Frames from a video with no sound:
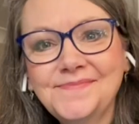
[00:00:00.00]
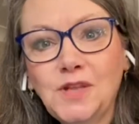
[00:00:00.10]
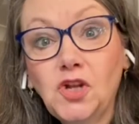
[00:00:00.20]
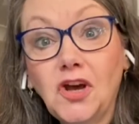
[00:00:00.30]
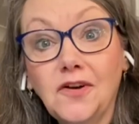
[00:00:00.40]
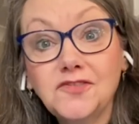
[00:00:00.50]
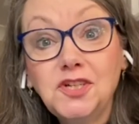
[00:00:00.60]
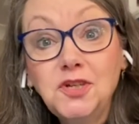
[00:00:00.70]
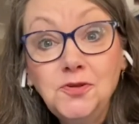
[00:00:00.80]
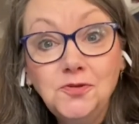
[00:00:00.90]
Good
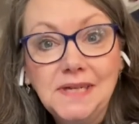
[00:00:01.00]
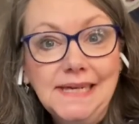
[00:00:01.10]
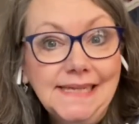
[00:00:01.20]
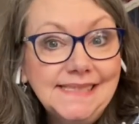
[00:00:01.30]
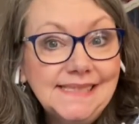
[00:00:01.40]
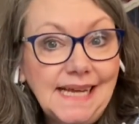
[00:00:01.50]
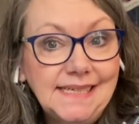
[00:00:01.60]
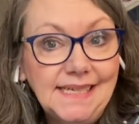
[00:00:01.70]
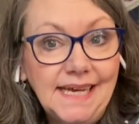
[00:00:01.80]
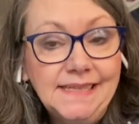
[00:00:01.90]
afternoon, it's
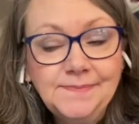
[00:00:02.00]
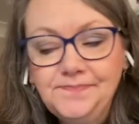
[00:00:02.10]
Sunday,